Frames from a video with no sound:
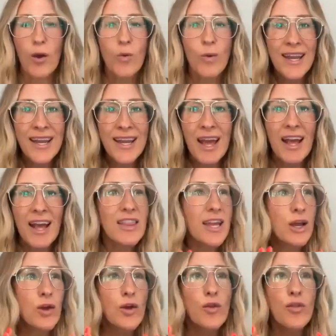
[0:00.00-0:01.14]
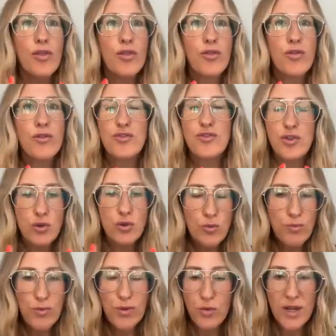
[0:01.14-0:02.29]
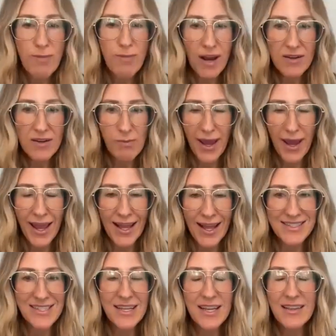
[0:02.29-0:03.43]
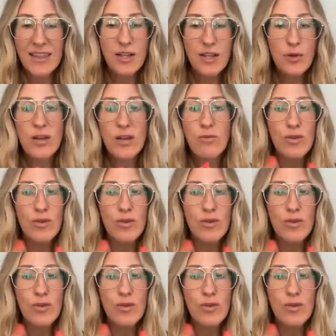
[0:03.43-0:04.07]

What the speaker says: We need like 2, 3 pairs of pants. You can